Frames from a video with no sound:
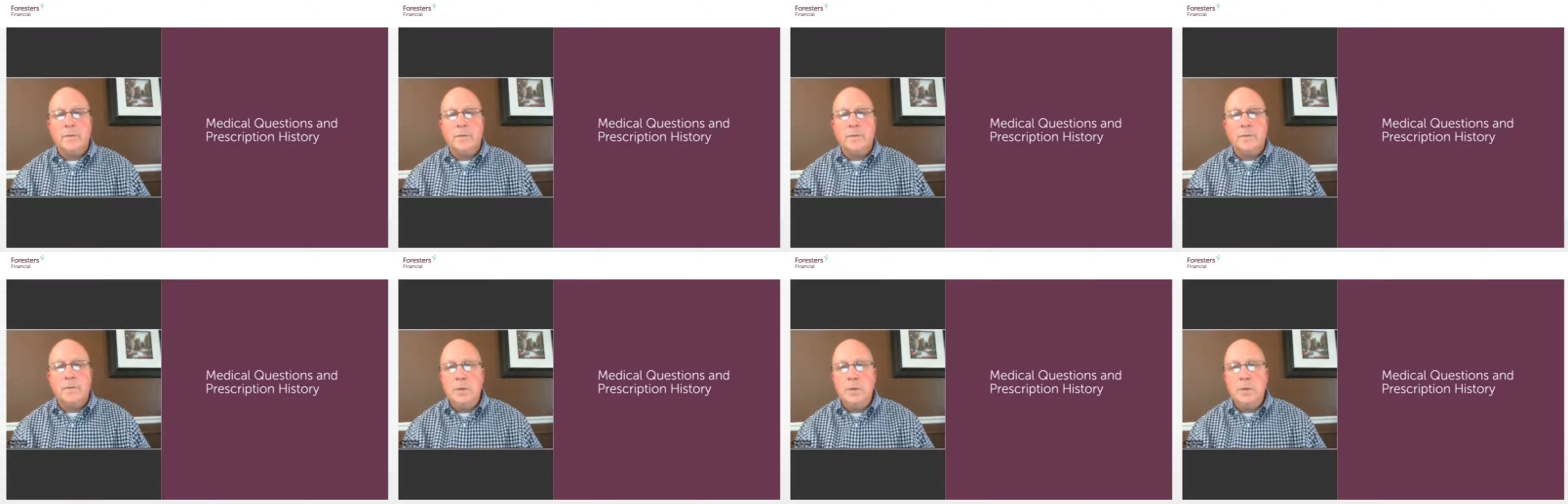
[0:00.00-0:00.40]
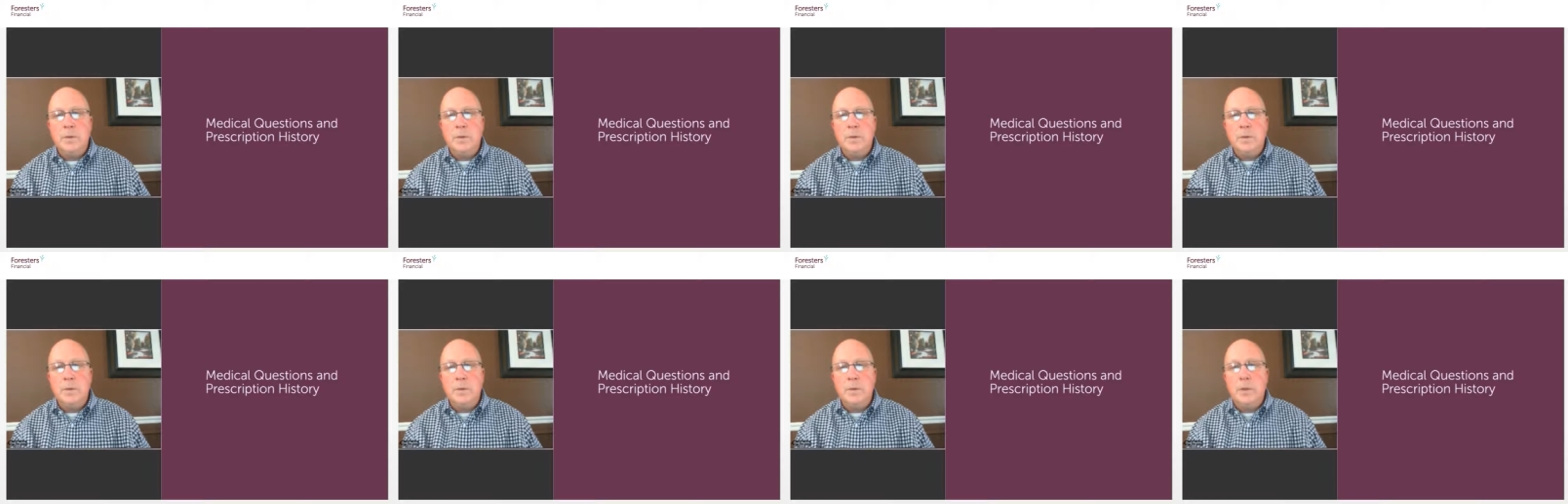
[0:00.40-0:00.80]
We
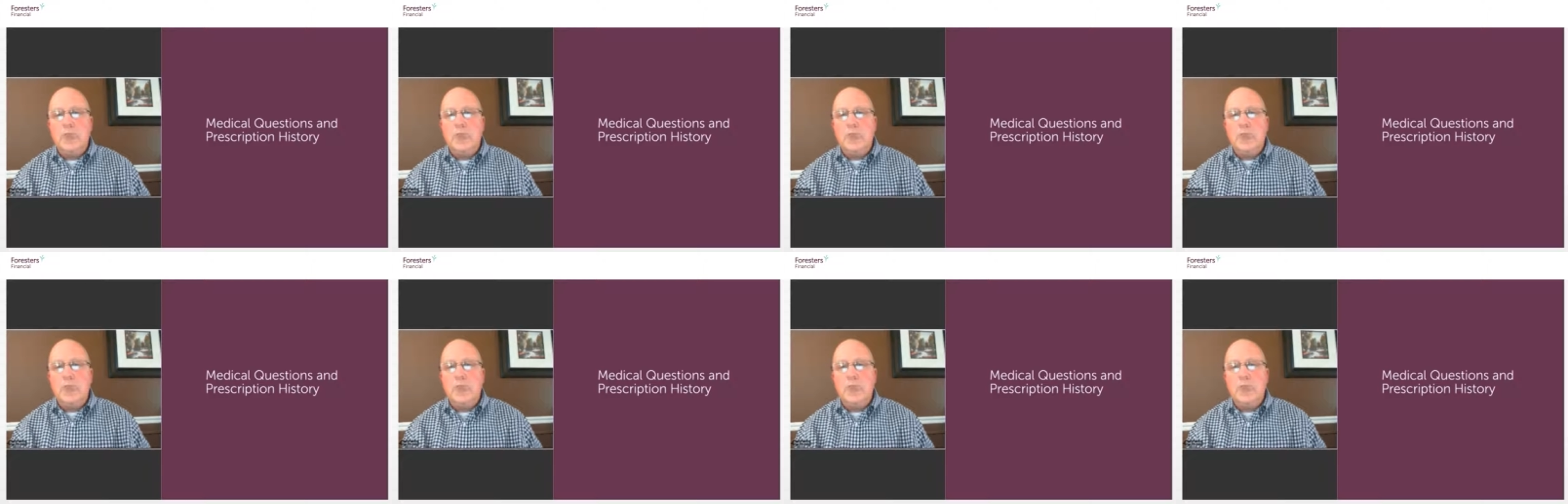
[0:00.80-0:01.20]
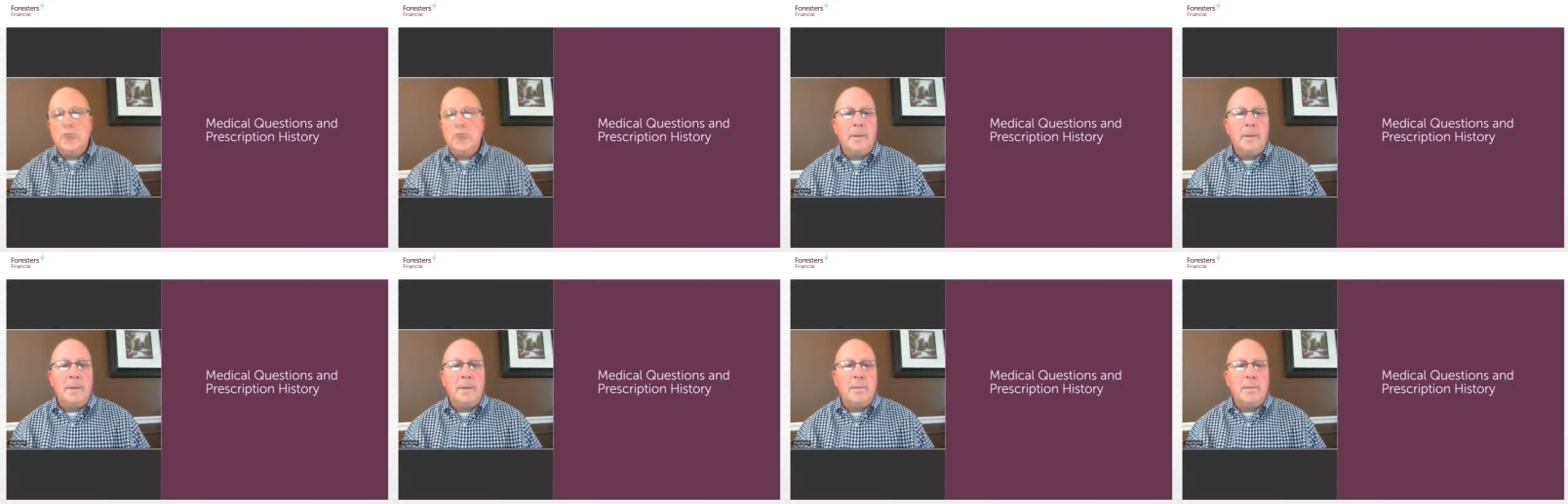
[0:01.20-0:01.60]
appreciate your time
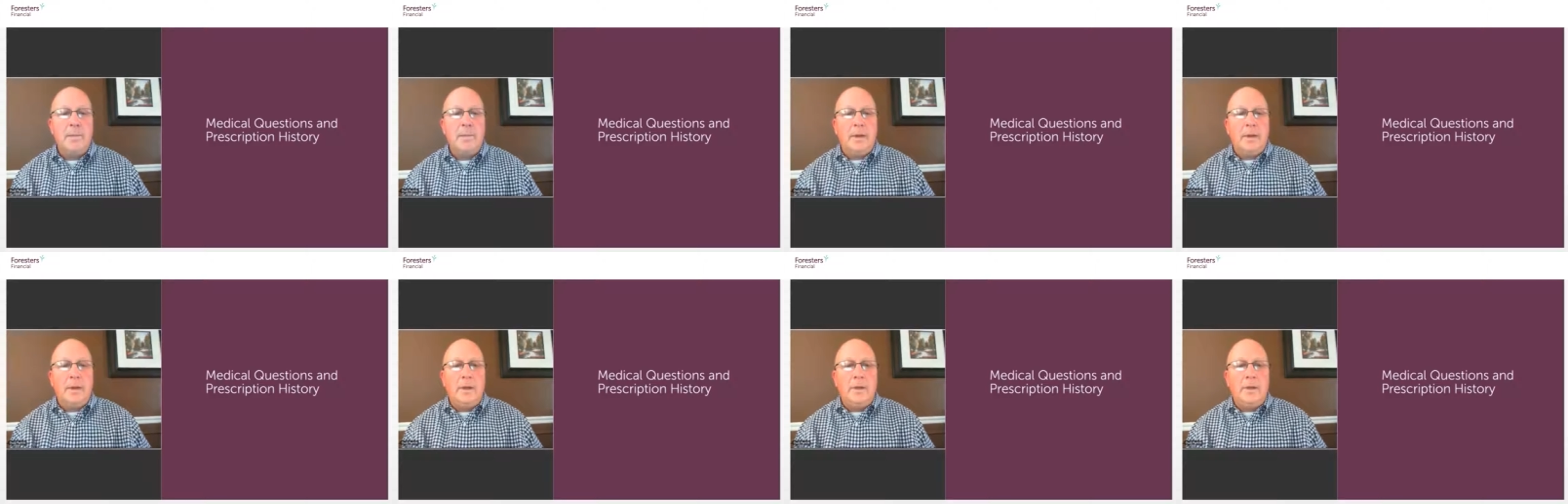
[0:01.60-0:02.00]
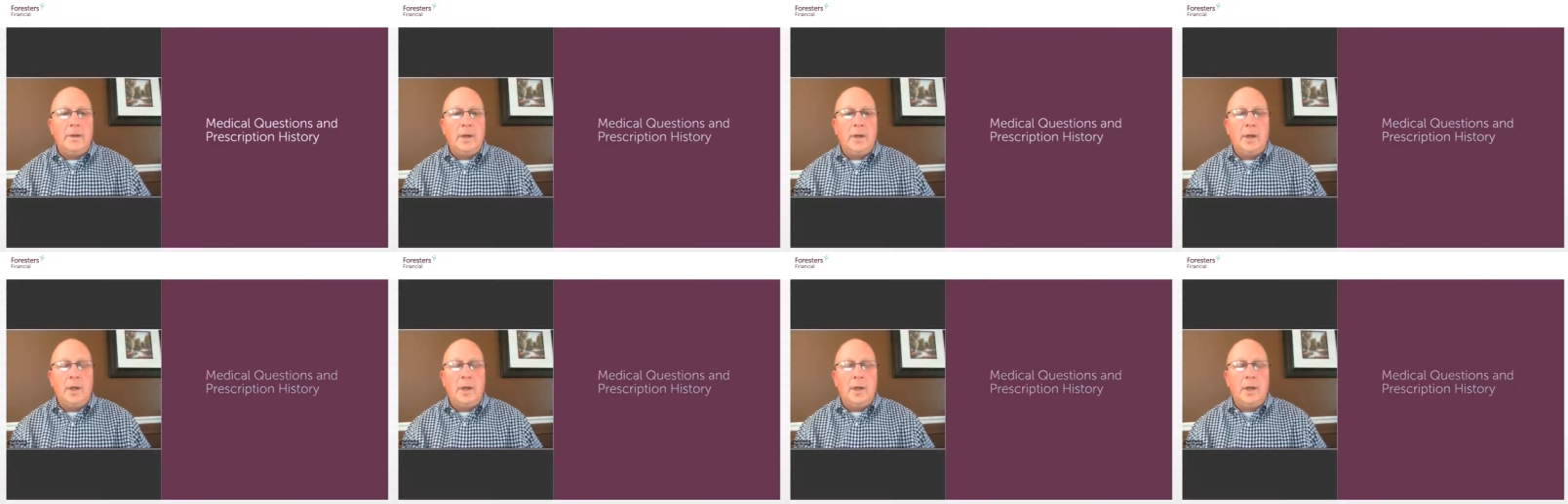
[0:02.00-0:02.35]
and